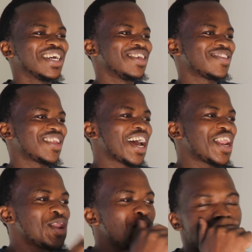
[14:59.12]
it's
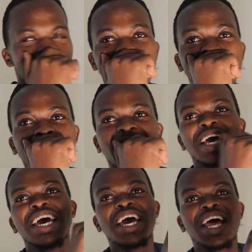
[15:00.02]
done, man.
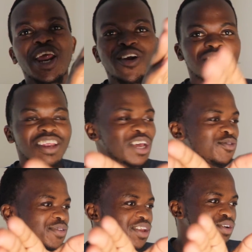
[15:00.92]
That was a nice
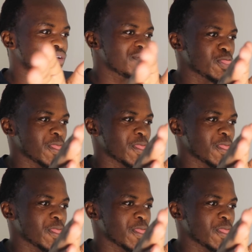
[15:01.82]
video,